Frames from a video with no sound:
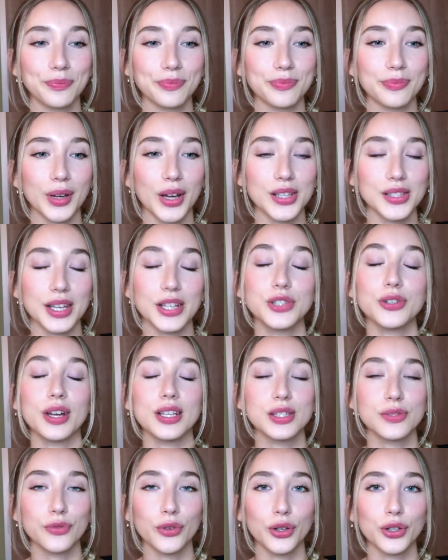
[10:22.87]
because I
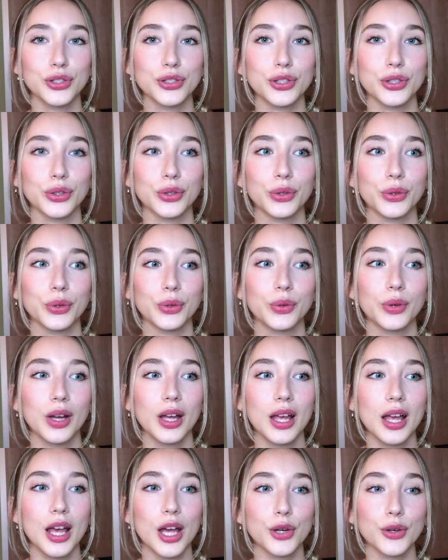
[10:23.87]
transferred to
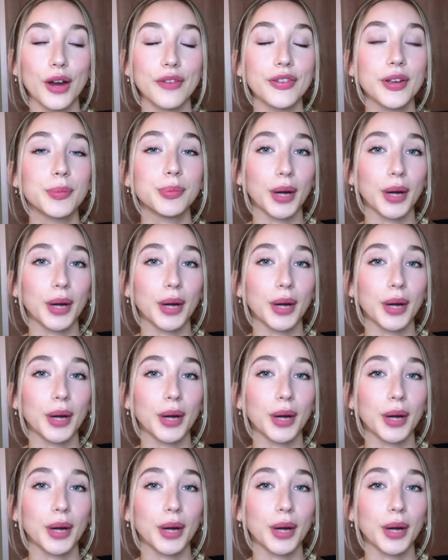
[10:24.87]
graphic